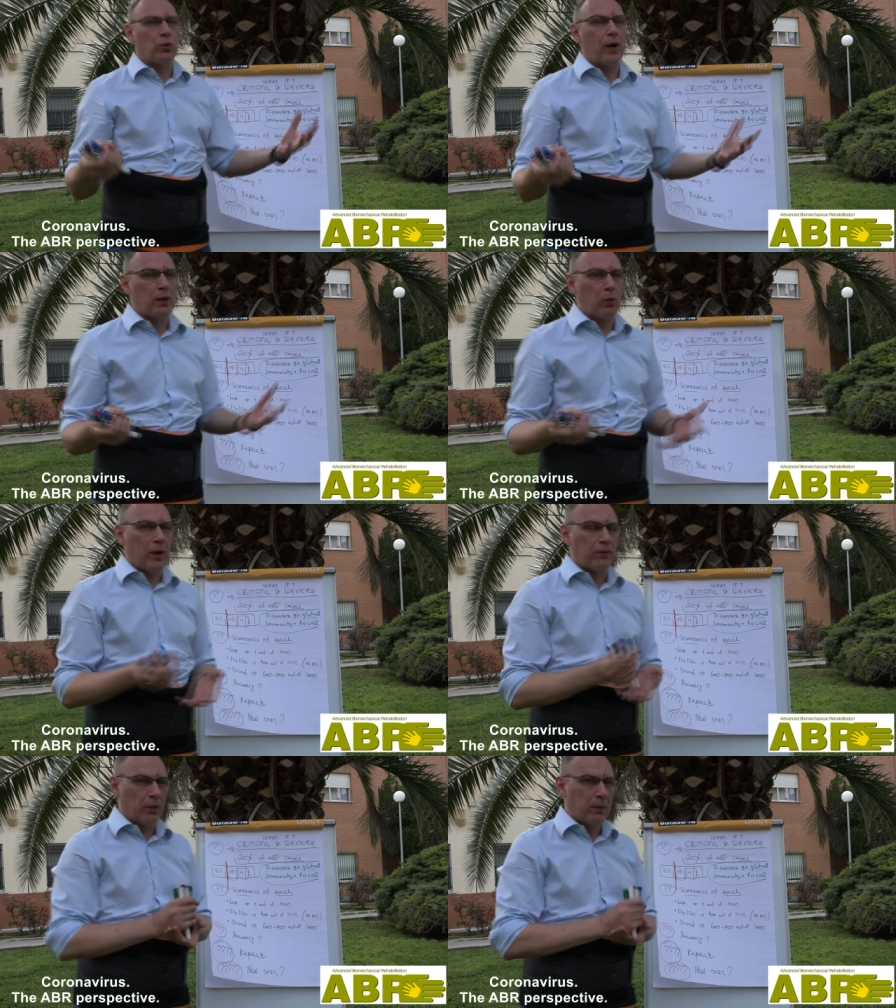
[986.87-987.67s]
run
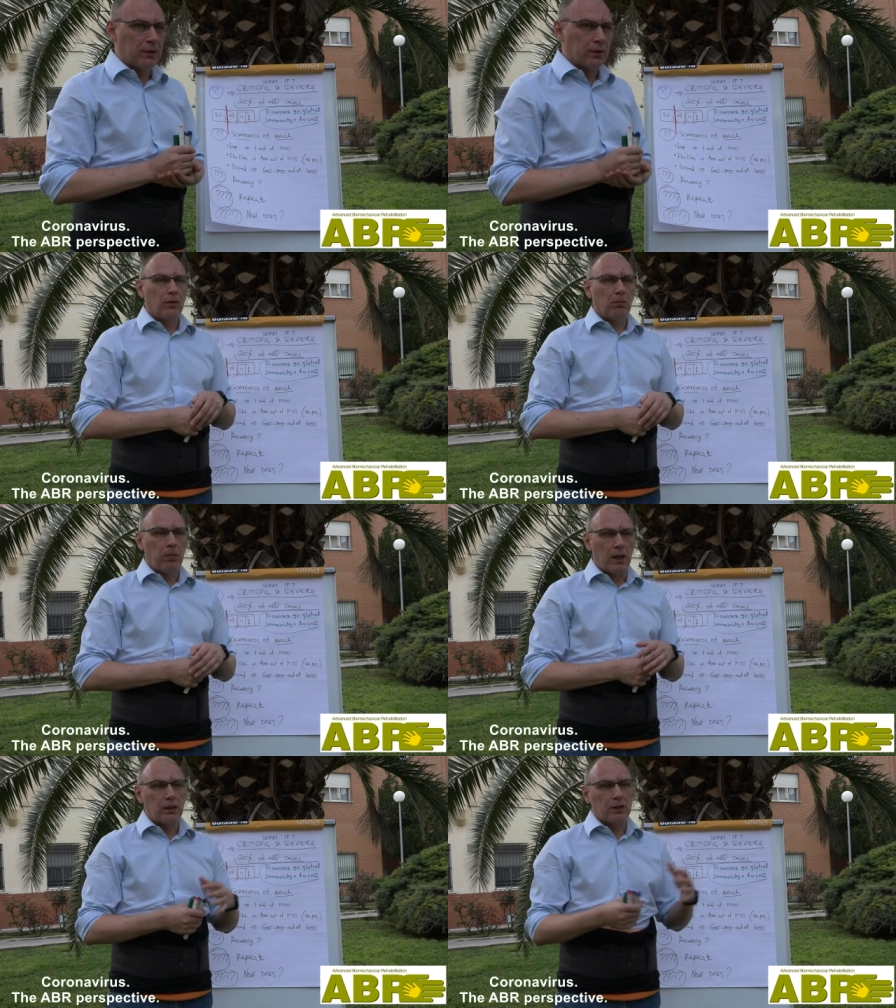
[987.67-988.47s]
away from it,
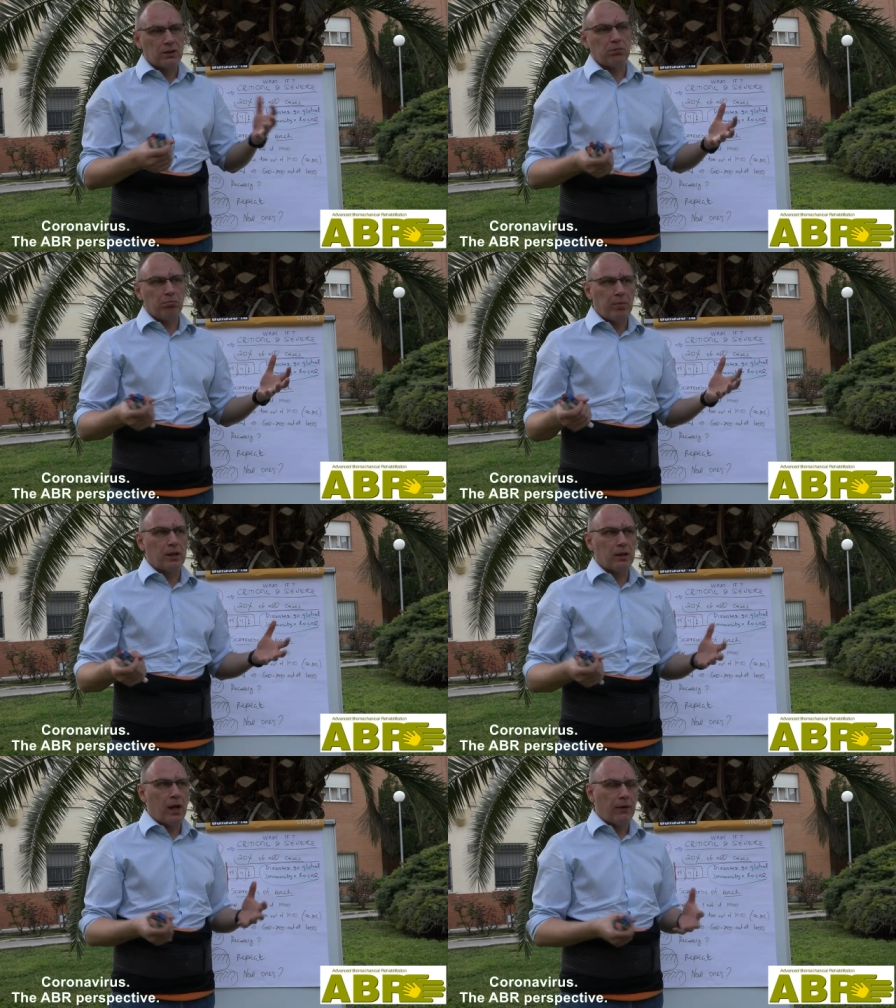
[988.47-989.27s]
but it's
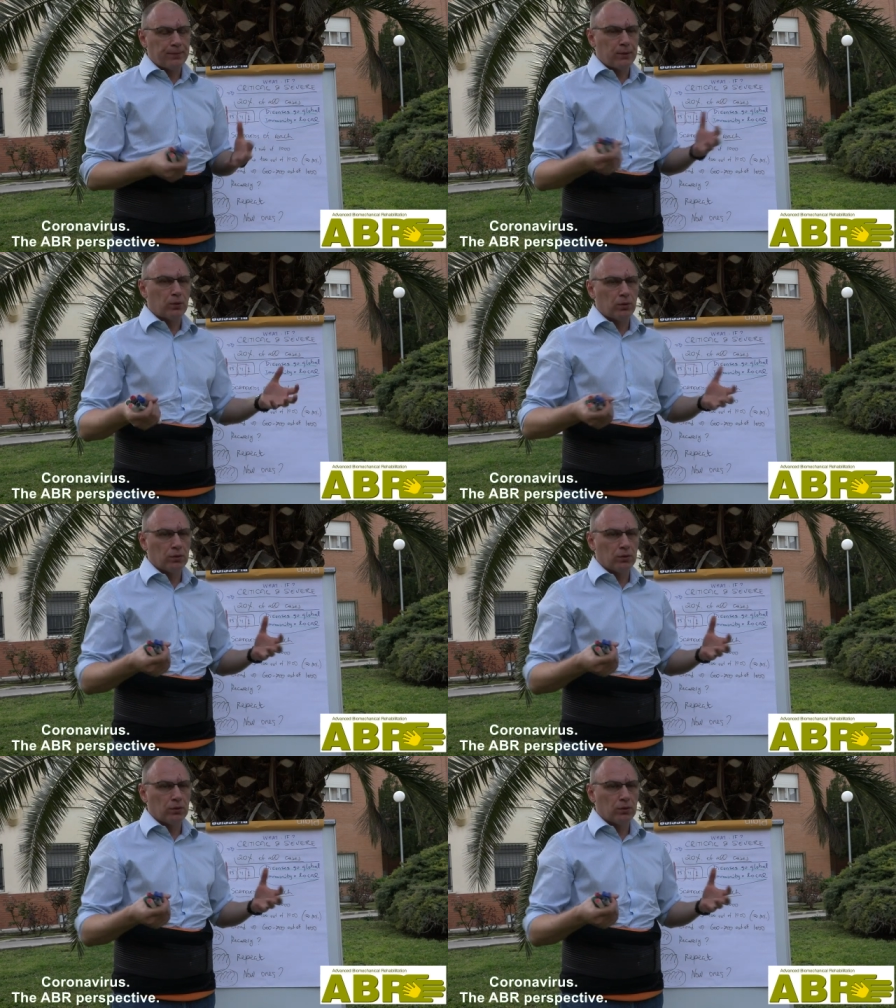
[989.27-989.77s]
bad enough to